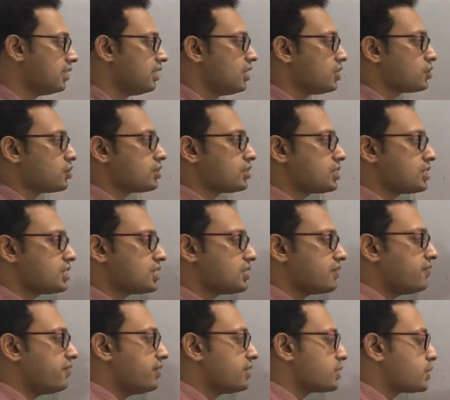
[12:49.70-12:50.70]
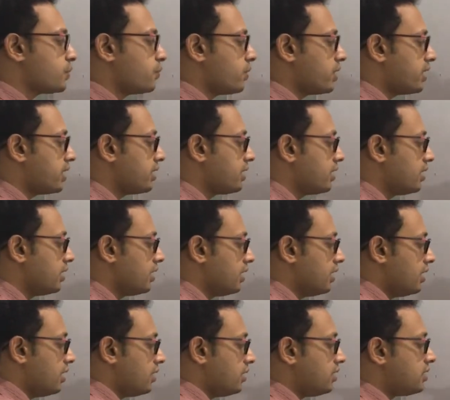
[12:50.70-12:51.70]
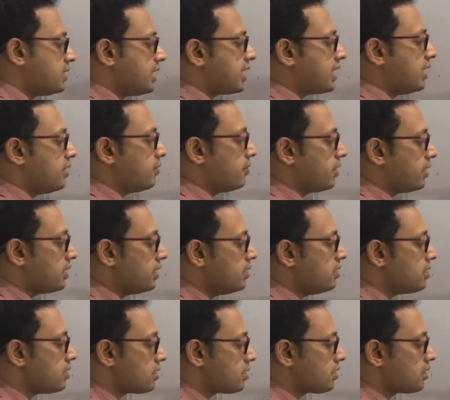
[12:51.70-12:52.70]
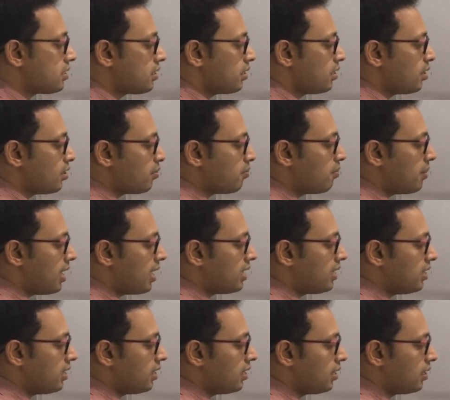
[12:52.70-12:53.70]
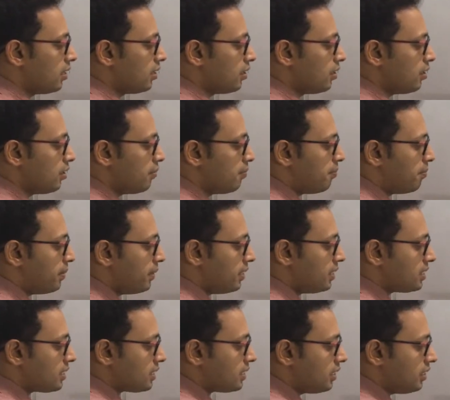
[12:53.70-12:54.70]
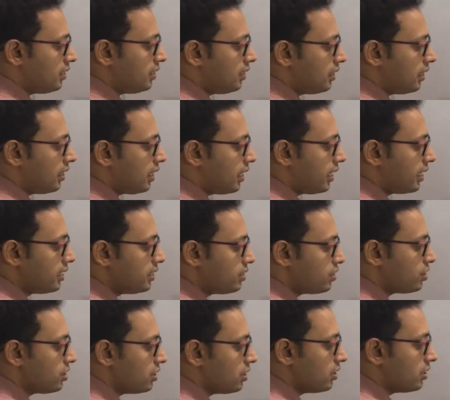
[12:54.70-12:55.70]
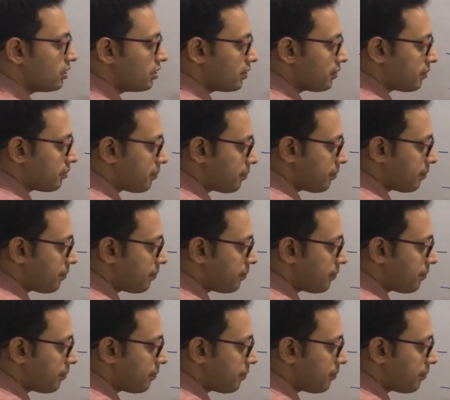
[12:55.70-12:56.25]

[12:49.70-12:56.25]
So this is the first way. The second way is by personal hygiene.